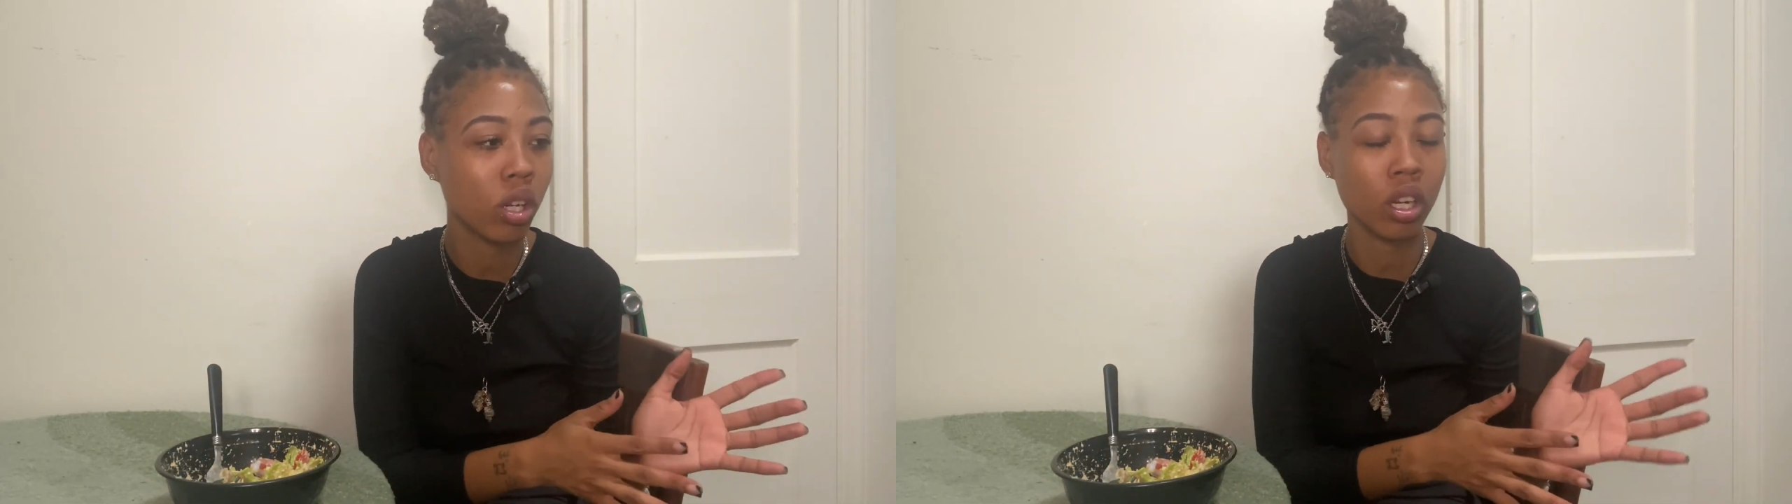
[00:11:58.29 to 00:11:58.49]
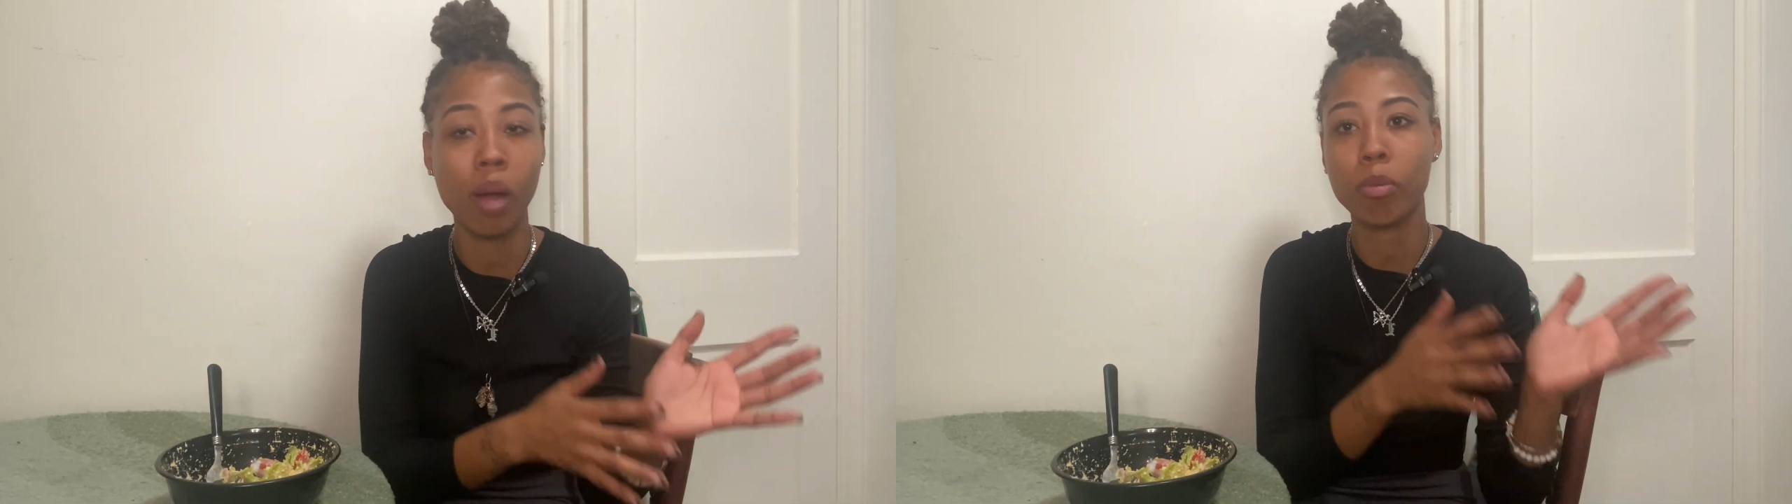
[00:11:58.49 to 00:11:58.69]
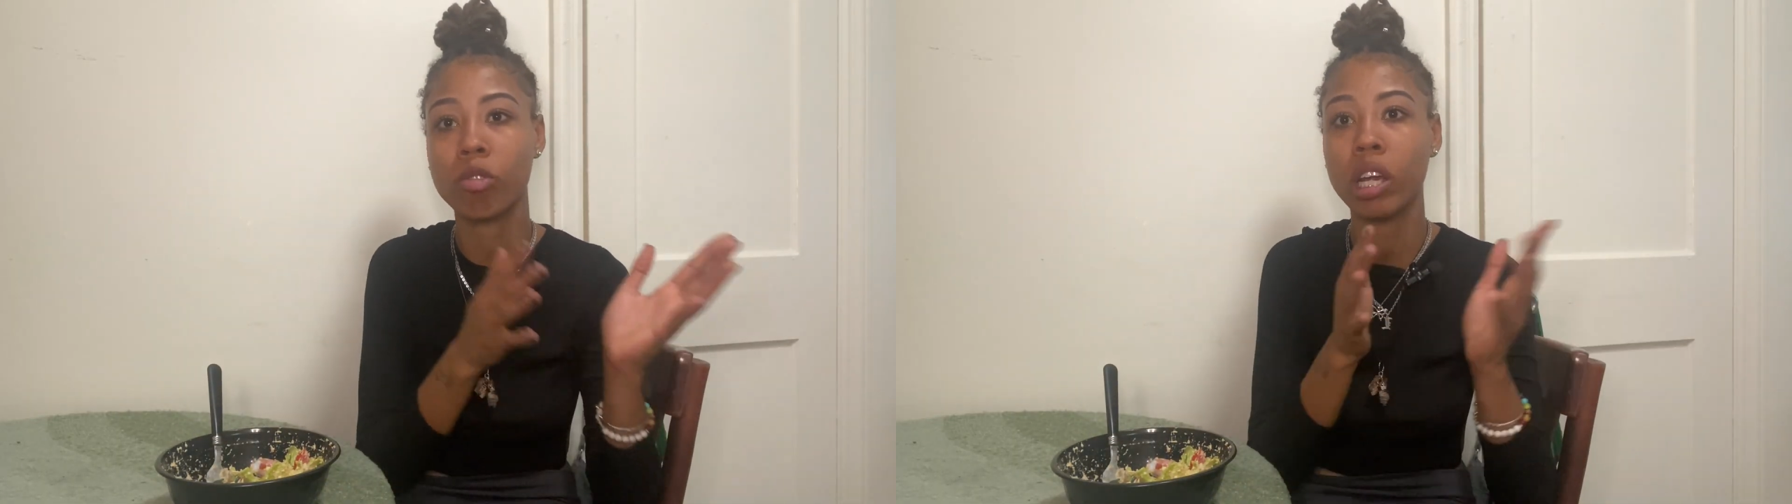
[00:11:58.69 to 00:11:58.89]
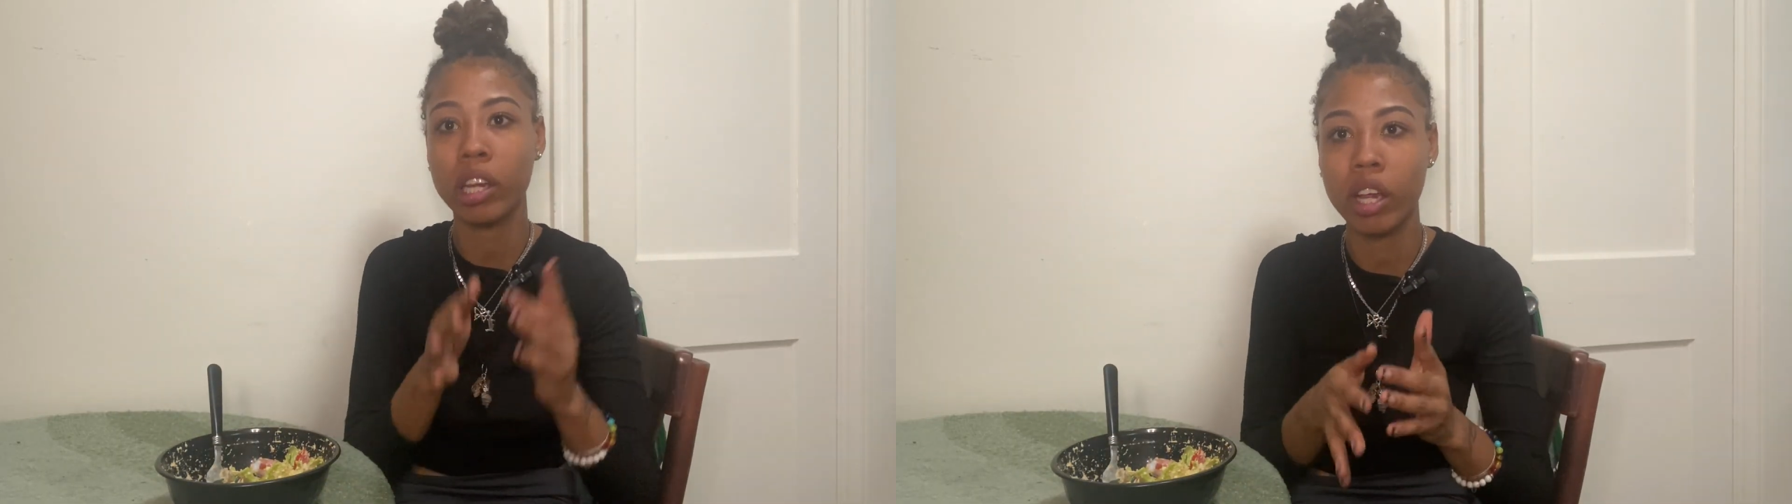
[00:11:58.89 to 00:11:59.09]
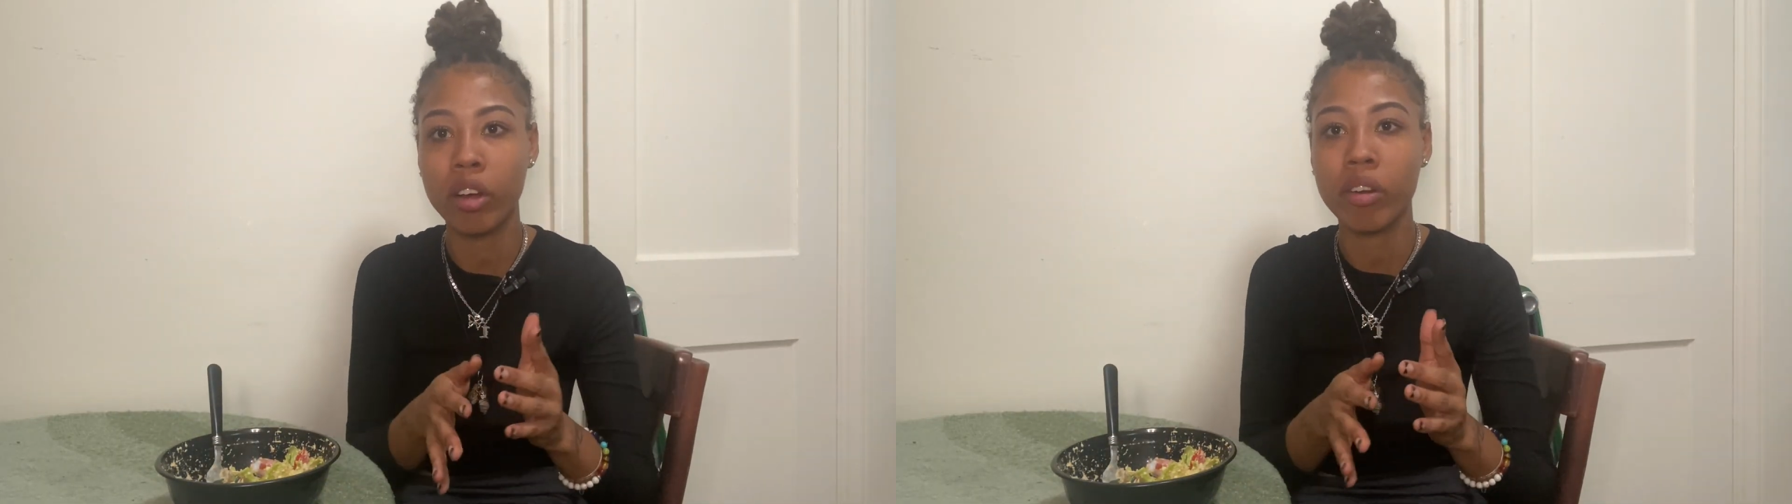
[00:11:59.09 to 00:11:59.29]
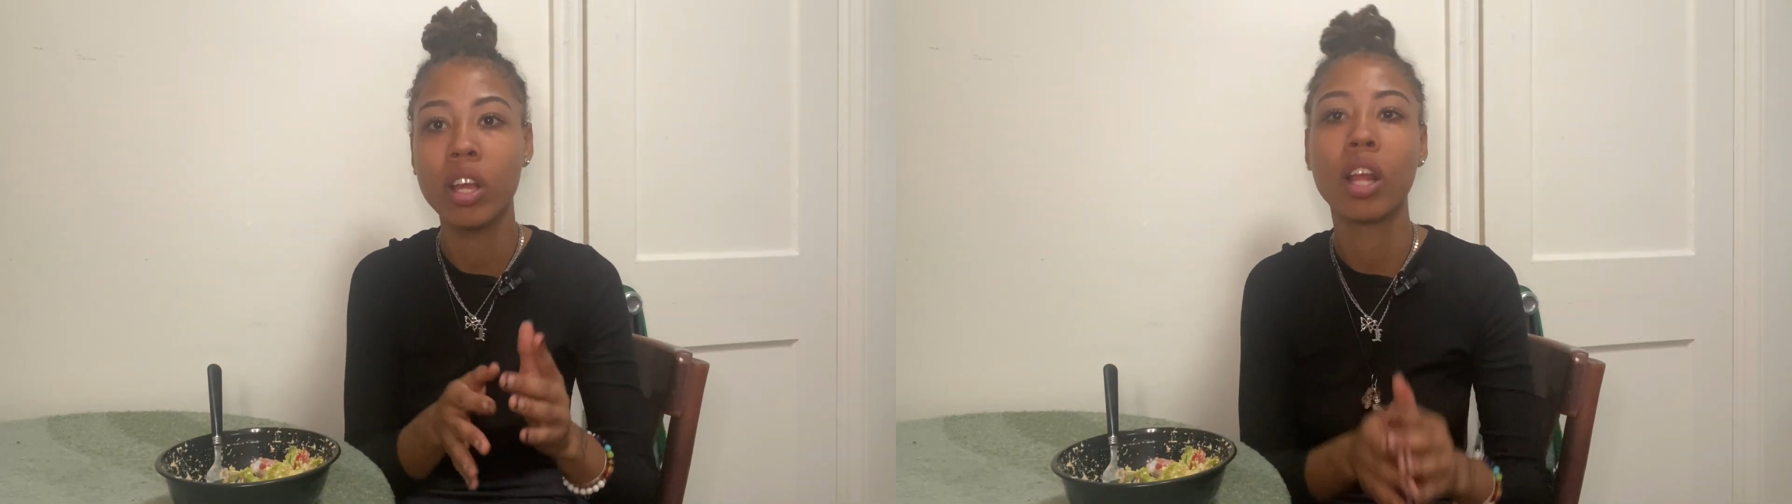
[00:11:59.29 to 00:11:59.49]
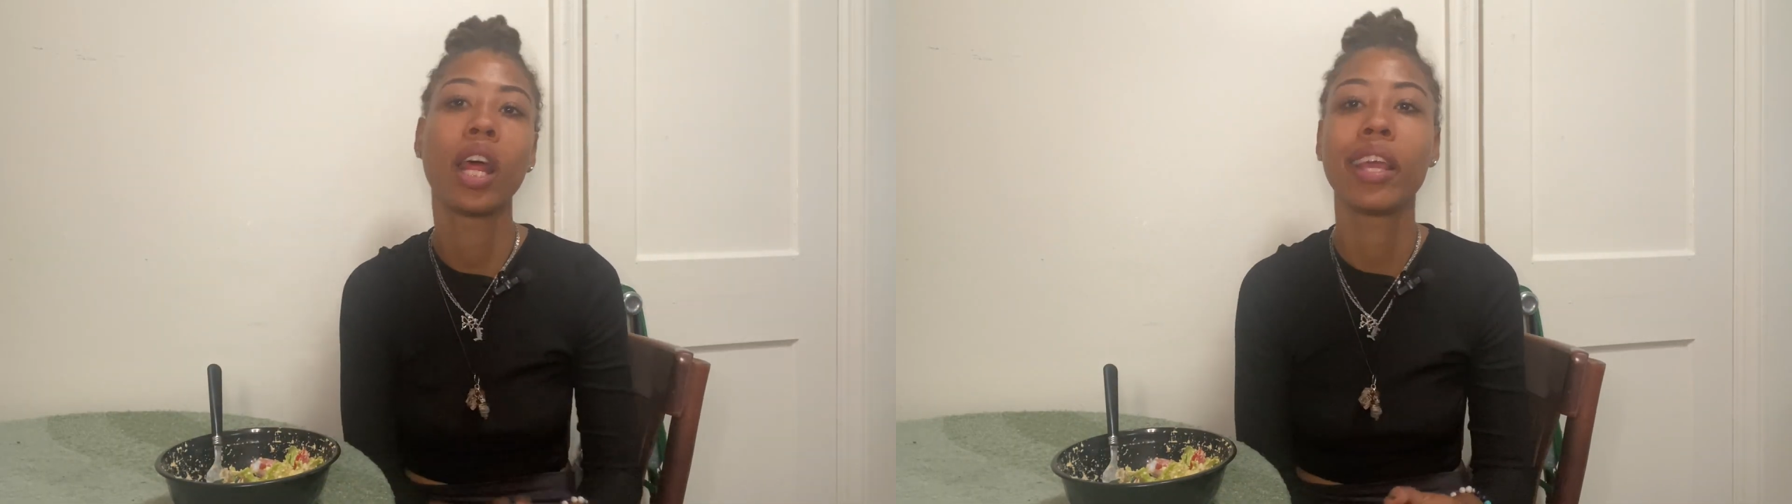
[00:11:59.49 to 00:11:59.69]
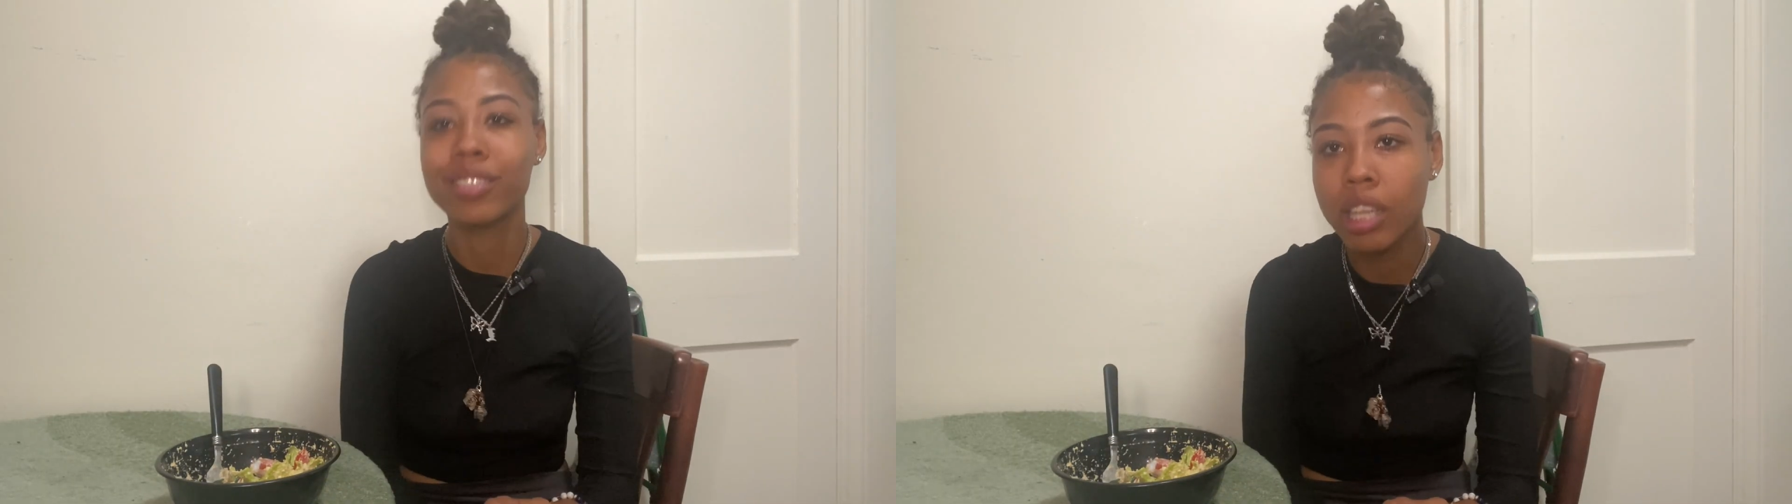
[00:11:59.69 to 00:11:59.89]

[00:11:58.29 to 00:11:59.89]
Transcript: can upgrade here, like